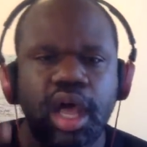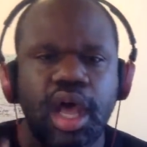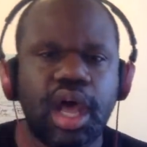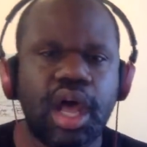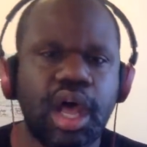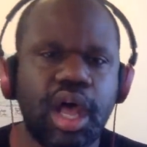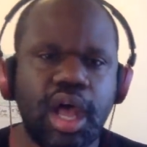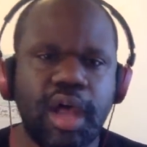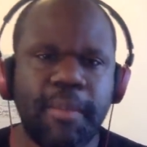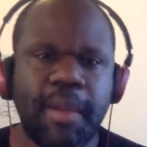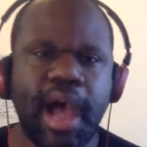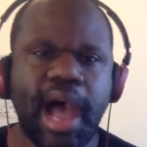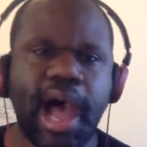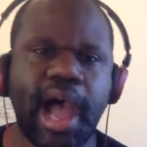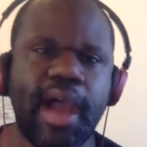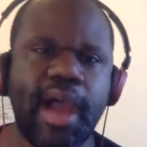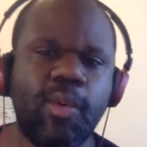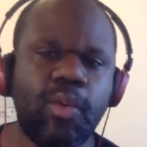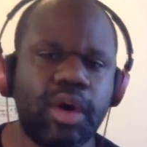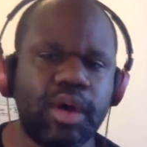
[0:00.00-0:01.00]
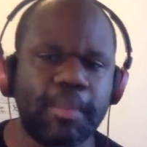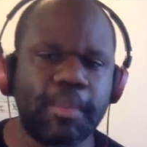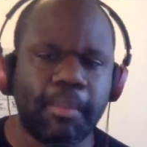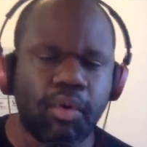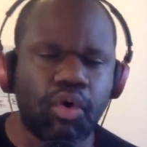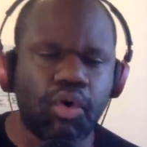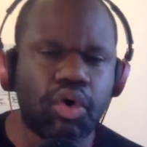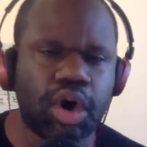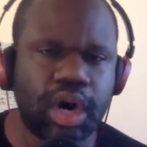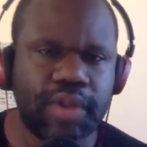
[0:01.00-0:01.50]
Um, I would
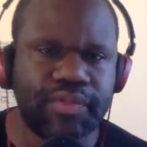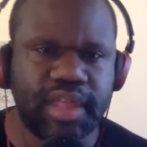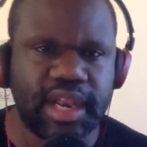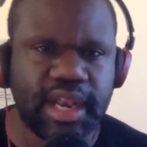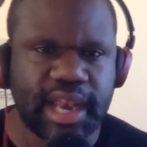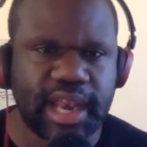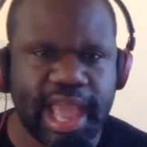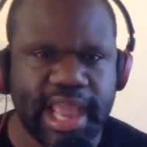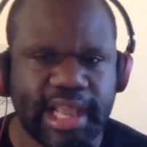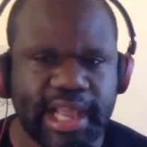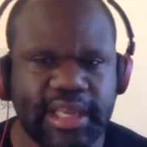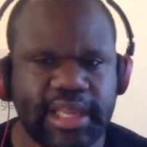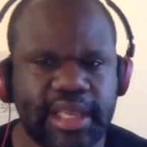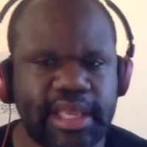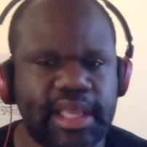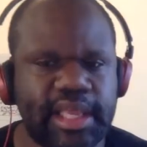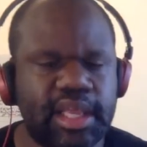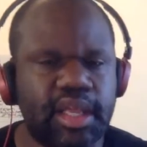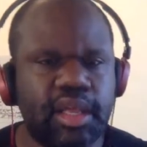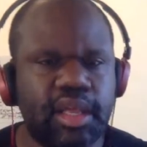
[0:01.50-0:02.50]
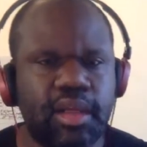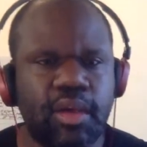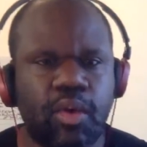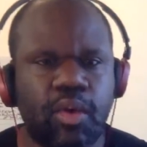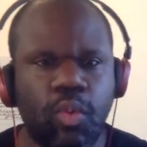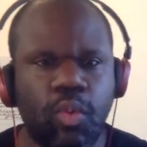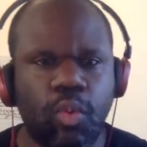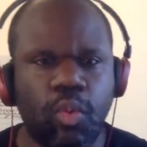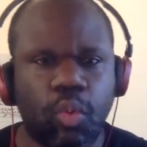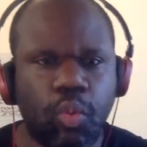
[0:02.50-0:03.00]
more than likely
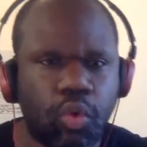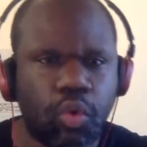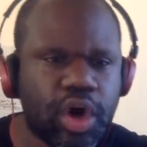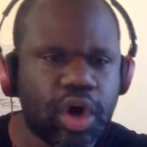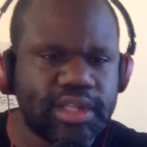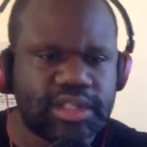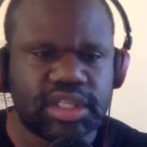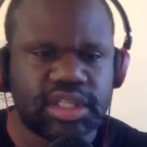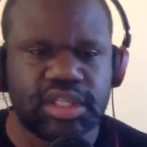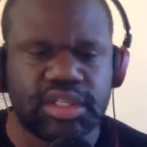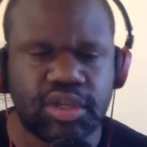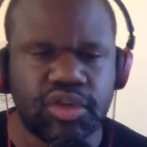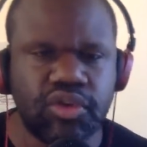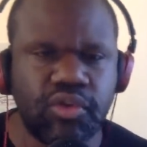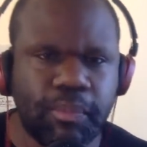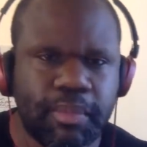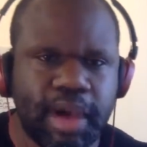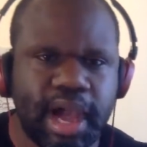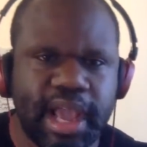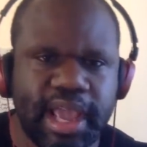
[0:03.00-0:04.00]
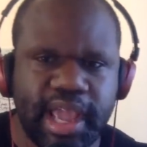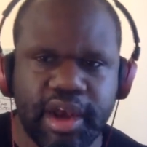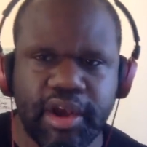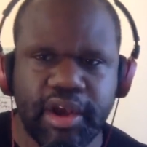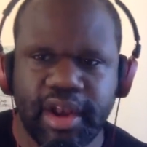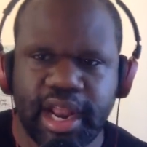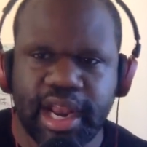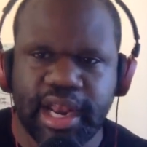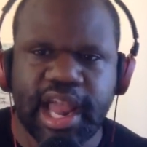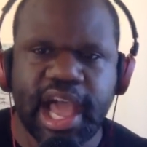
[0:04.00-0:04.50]
want to do my
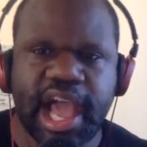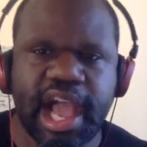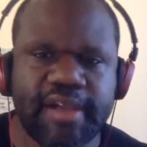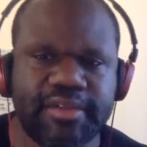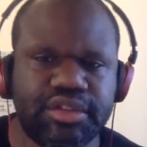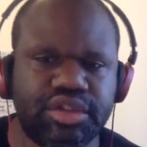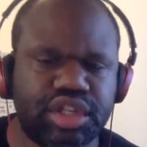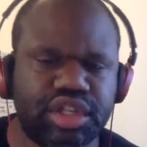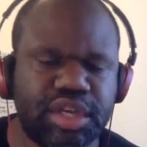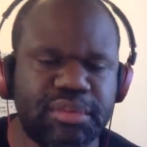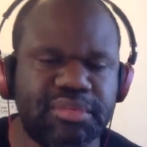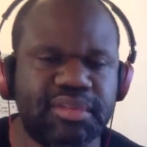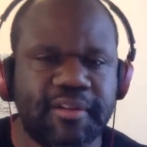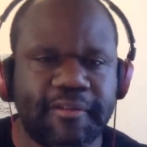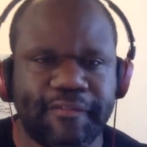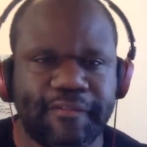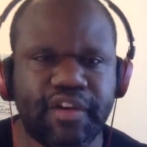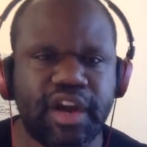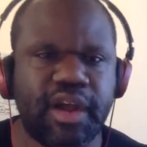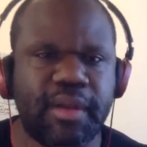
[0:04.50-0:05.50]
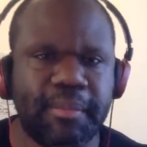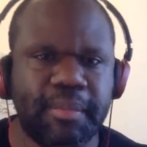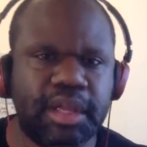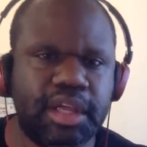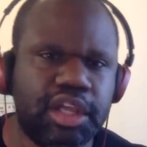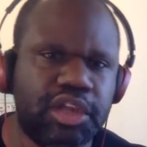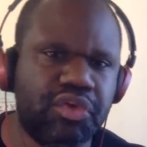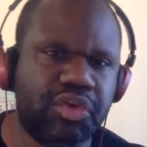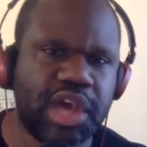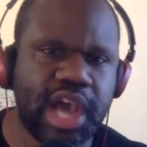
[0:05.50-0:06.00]
internet live stream from
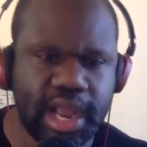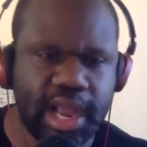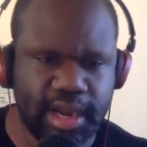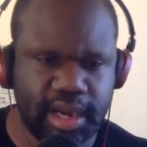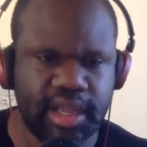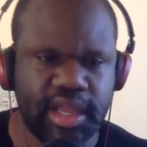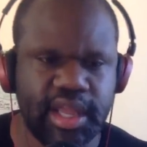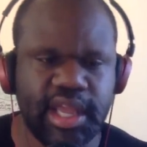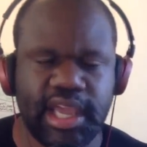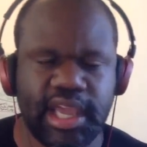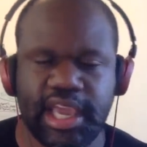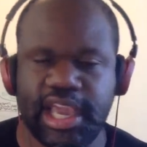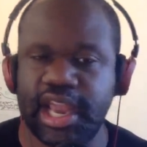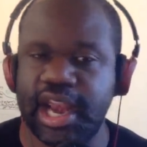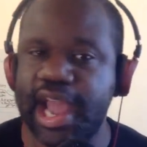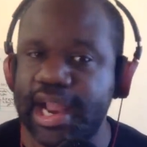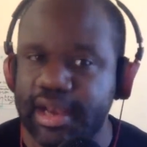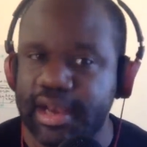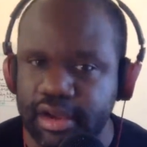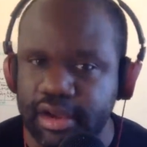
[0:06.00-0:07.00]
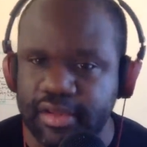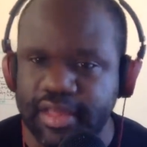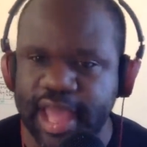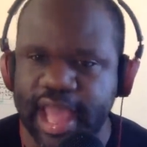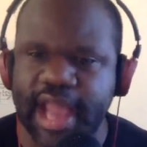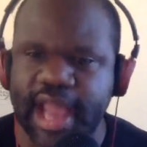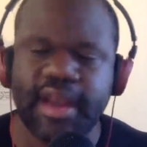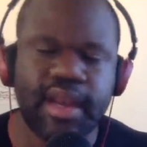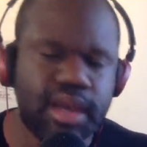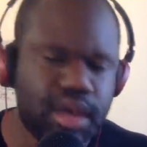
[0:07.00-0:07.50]
Uganda. Can I do
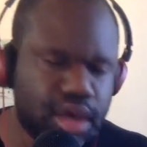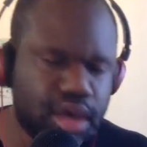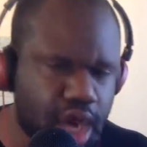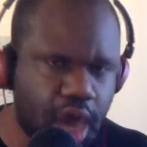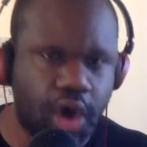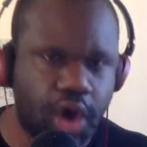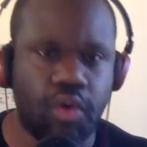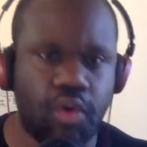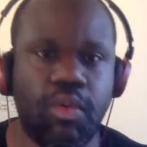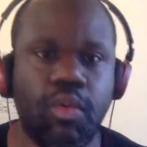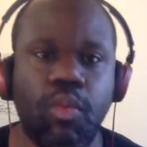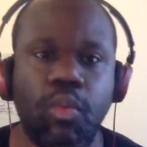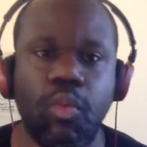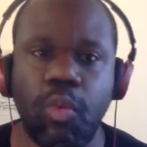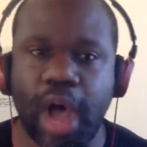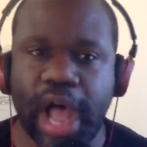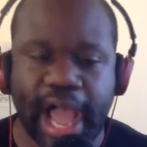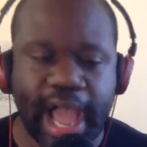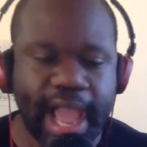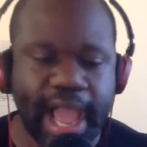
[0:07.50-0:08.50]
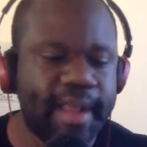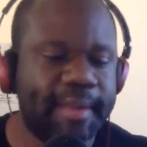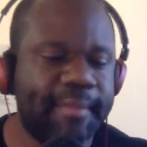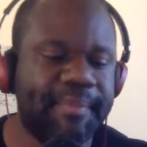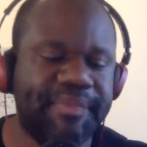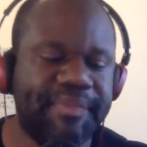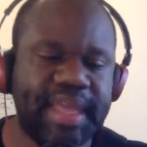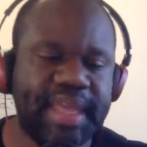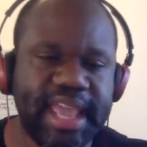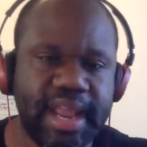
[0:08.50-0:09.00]
that? No. Why?
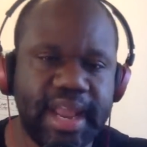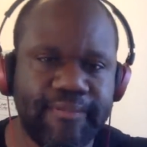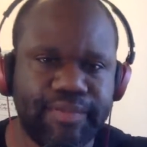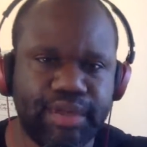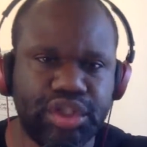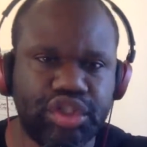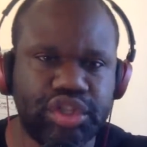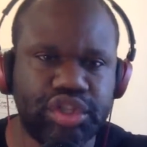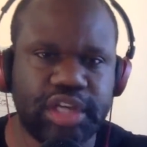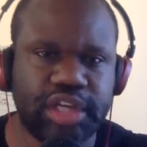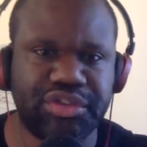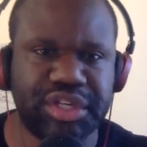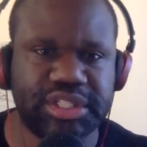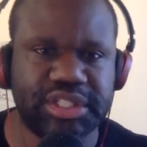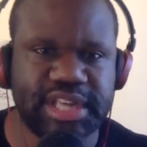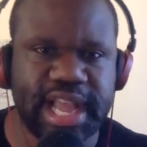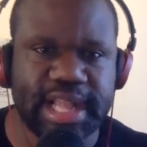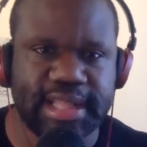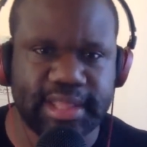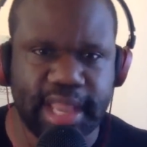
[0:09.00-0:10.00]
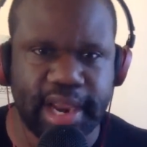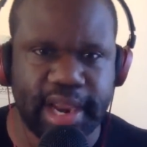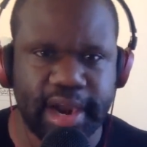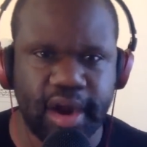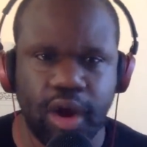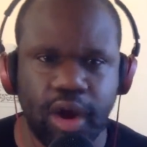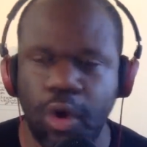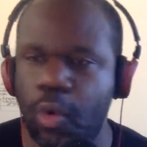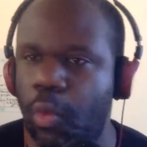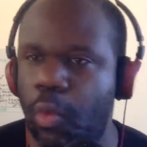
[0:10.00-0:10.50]
The infrastructure is not there.
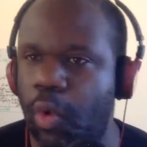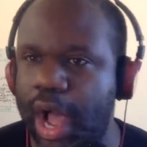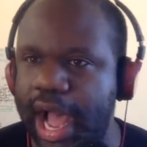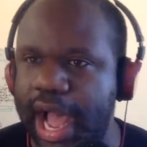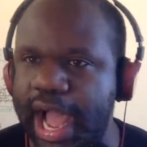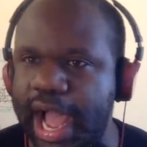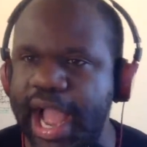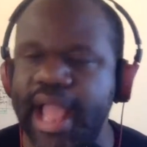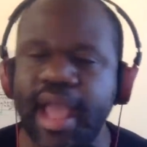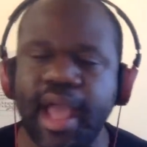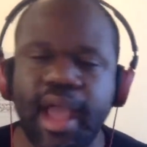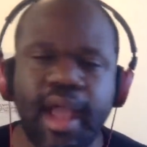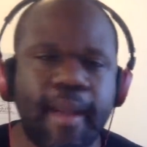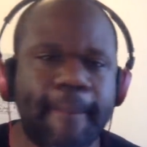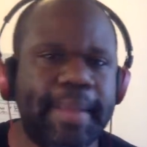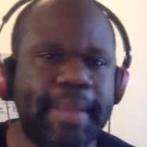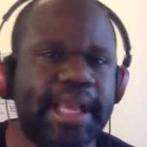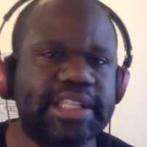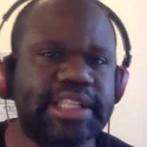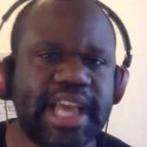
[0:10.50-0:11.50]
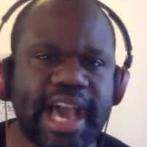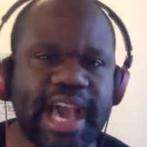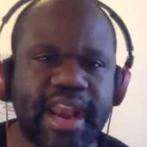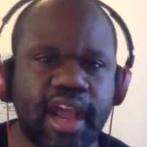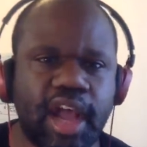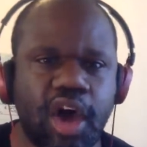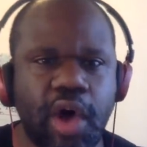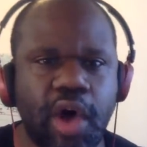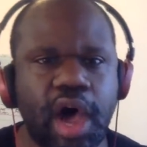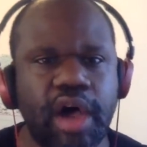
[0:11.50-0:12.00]
Why? Because I got to
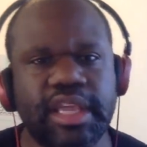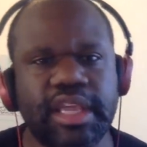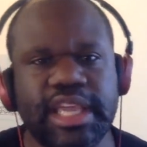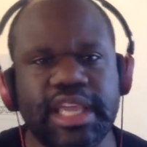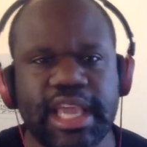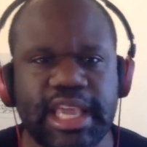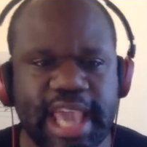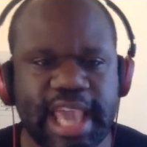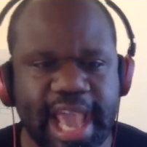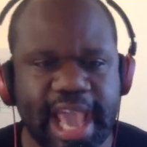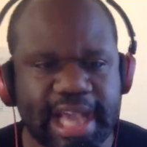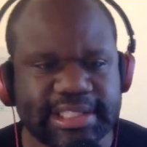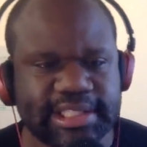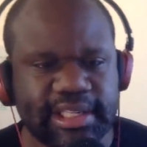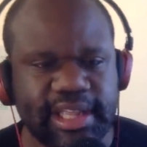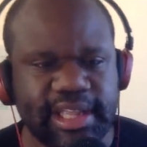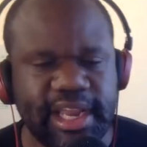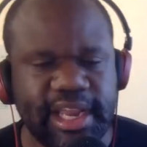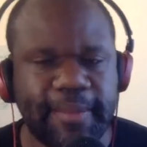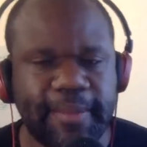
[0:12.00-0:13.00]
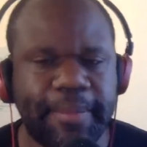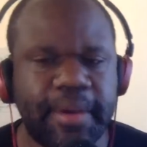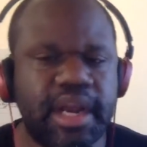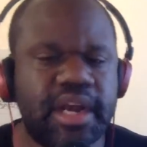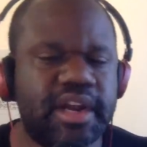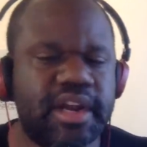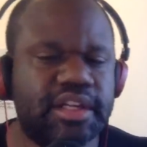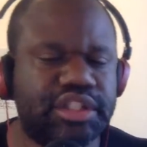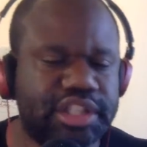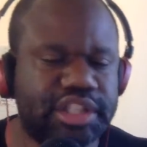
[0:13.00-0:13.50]
go out and get gasoline to put
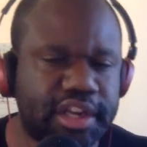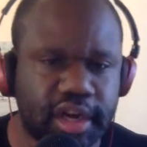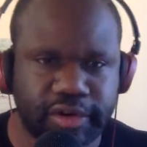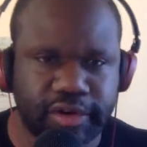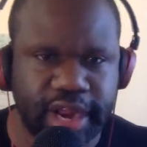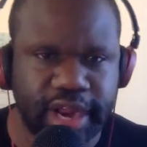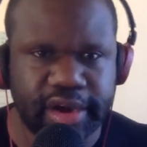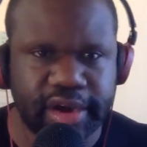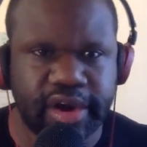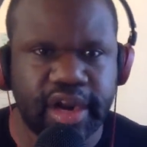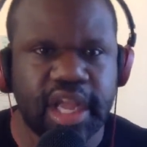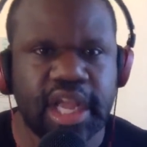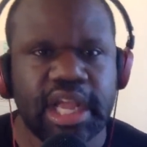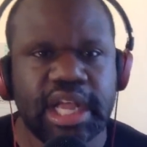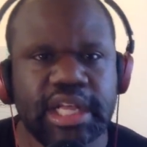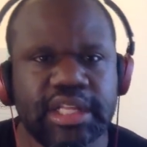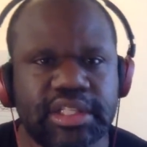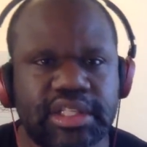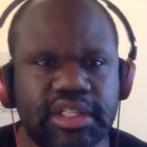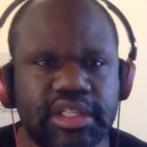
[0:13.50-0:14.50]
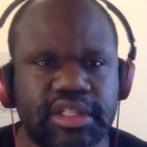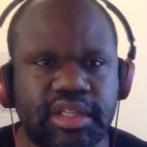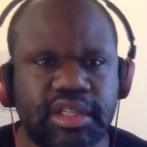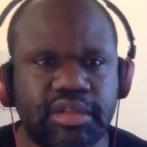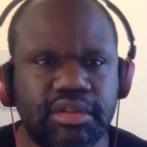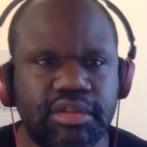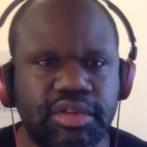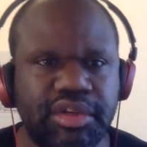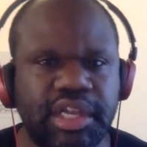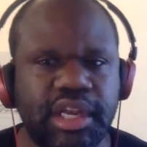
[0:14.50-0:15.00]
in a generator to,
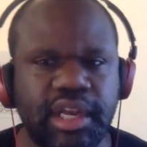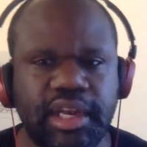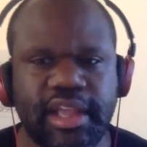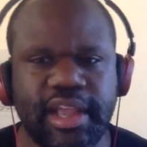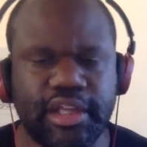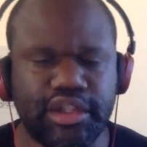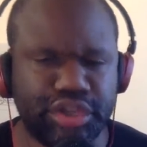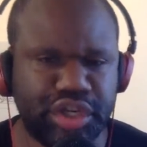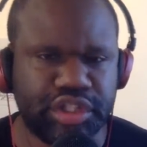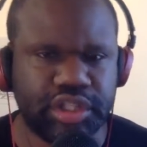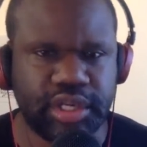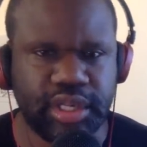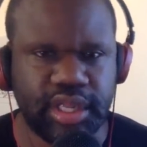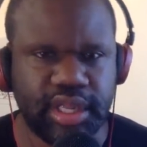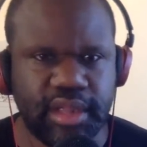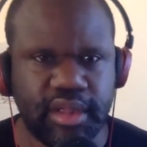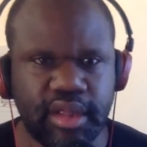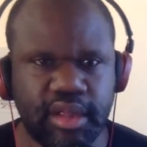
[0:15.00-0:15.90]
to, to get electricity.